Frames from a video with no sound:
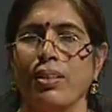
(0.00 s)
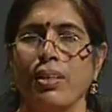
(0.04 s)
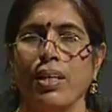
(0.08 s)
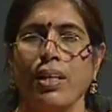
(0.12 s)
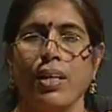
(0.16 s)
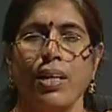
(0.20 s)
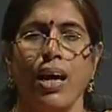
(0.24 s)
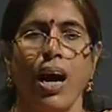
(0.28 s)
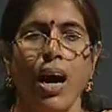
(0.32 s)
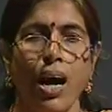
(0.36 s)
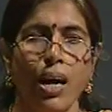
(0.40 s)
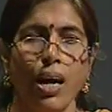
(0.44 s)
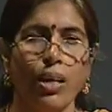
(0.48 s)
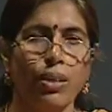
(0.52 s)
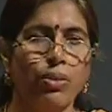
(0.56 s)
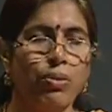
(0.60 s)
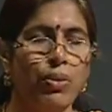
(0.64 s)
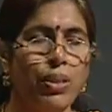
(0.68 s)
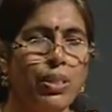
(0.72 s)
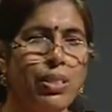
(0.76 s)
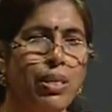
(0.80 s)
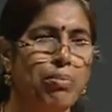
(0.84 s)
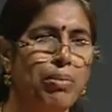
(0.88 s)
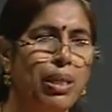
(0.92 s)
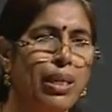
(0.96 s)
and HART
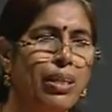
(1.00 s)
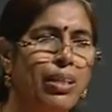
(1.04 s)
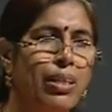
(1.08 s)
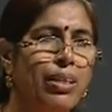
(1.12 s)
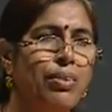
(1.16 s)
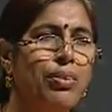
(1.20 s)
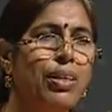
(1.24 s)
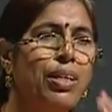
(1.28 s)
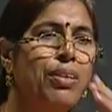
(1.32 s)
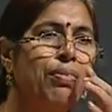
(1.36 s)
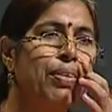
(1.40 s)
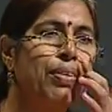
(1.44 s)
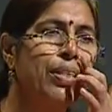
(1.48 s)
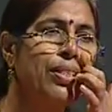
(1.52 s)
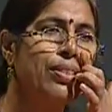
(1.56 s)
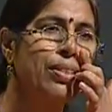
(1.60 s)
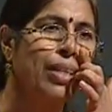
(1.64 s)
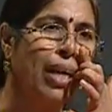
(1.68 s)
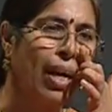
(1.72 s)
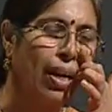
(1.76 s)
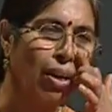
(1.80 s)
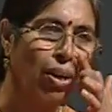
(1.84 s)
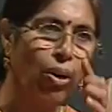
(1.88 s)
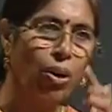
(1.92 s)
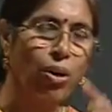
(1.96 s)
was something that in which
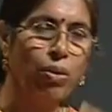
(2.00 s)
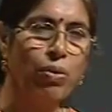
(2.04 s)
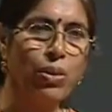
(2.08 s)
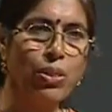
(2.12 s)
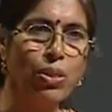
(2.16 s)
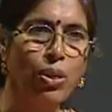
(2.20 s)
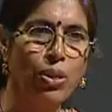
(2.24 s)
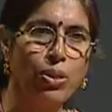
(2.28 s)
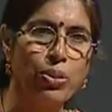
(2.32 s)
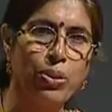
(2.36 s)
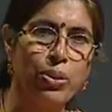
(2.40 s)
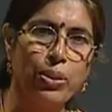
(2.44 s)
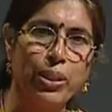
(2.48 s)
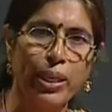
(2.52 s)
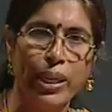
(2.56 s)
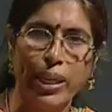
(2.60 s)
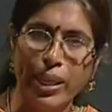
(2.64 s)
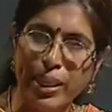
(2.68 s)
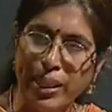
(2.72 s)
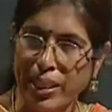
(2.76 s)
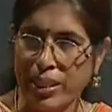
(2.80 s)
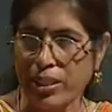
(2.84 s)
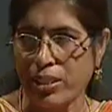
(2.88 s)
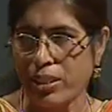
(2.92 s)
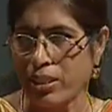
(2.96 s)
analog was also there
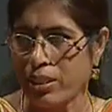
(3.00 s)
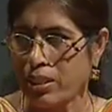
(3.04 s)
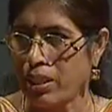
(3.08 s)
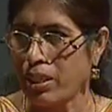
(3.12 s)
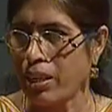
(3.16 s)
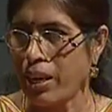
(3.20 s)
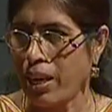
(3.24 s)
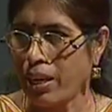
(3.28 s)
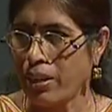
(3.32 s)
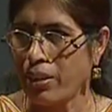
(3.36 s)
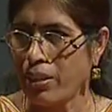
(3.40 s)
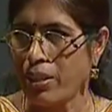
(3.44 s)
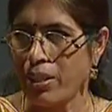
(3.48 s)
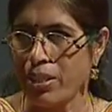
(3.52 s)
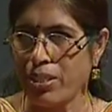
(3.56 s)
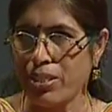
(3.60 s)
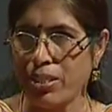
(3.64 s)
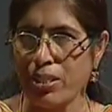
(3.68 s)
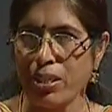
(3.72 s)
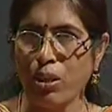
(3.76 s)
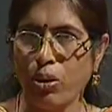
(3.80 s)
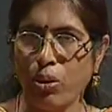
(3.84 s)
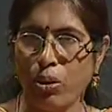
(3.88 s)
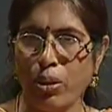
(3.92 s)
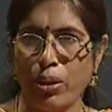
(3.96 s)
and
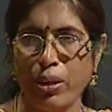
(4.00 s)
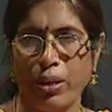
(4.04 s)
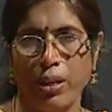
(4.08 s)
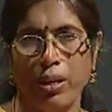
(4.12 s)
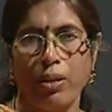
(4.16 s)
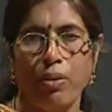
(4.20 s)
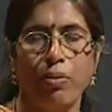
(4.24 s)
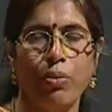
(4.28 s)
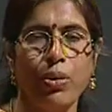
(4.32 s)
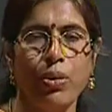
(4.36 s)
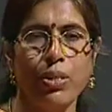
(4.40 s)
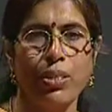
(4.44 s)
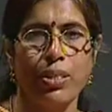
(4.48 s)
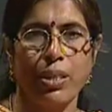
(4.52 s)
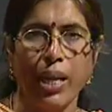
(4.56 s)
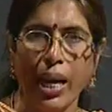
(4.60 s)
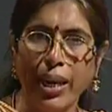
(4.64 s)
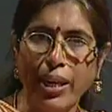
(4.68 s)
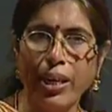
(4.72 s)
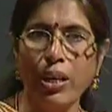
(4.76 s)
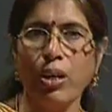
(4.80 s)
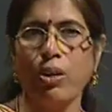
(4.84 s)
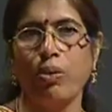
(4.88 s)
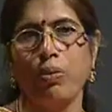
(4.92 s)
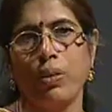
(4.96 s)
digital was
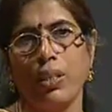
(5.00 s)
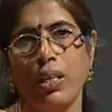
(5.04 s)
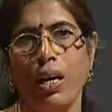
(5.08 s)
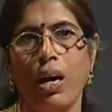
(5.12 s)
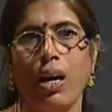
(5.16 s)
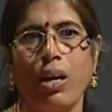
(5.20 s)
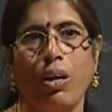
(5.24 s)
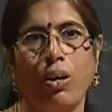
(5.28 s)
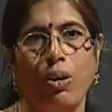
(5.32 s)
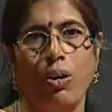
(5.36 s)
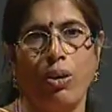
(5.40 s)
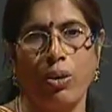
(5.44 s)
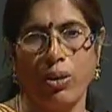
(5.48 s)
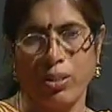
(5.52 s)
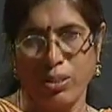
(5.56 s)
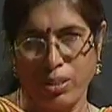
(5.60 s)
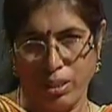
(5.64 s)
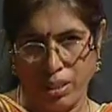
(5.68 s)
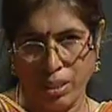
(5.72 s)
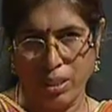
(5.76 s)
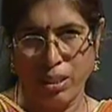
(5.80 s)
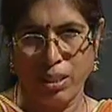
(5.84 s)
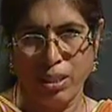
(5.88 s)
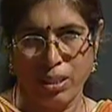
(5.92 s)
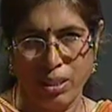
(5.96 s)
riding over the analog
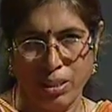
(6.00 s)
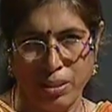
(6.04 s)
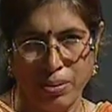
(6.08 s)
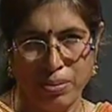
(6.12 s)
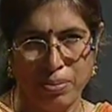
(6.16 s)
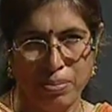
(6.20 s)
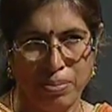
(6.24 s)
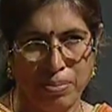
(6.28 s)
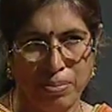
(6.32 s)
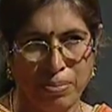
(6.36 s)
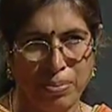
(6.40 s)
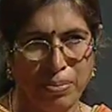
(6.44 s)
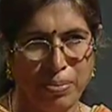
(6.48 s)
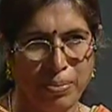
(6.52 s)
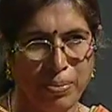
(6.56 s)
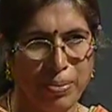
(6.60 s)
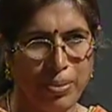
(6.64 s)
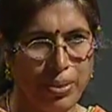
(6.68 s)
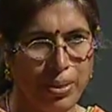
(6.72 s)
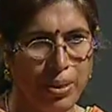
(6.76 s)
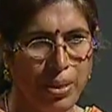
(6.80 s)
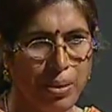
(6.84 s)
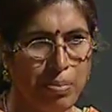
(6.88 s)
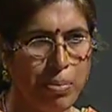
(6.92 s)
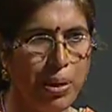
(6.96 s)
signal.
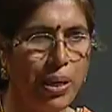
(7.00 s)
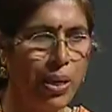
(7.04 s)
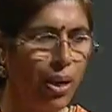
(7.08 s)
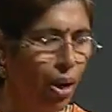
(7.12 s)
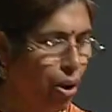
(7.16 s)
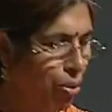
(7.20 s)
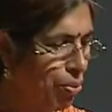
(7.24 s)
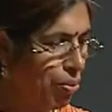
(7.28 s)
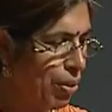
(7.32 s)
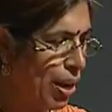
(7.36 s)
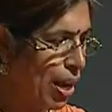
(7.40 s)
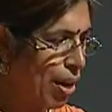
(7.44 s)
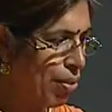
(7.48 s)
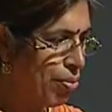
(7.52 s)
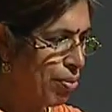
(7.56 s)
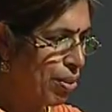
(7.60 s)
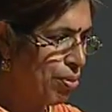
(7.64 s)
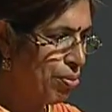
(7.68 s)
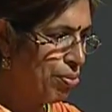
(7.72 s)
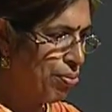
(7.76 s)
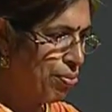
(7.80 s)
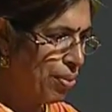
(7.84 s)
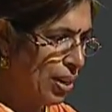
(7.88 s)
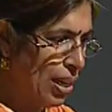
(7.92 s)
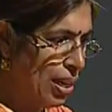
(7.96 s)
But now we have
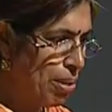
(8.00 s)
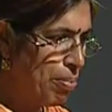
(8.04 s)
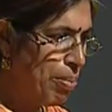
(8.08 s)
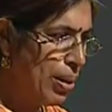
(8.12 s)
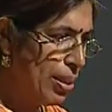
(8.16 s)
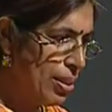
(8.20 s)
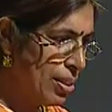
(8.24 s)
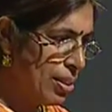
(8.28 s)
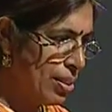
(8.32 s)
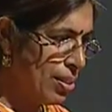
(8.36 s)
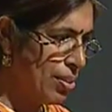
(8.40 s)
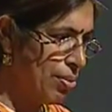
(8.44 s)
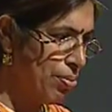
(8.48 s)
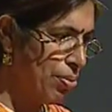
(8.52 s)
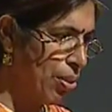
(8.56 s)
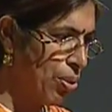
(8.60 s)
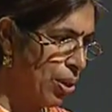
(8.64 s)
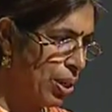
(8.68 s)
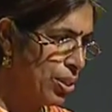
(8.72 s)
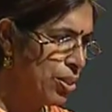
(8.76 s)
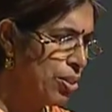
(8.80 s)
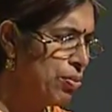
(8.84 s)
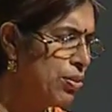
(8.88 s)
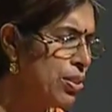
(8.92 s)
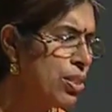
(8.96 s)
field bus
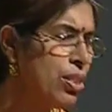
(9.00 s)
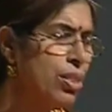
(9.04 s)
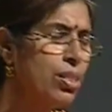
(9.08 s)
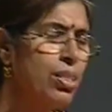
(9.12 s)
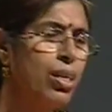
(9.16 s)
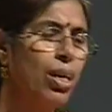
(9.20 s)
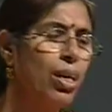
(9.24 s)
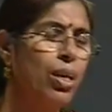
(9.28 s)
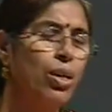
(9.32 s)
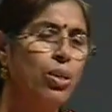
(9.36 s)
foundation, which is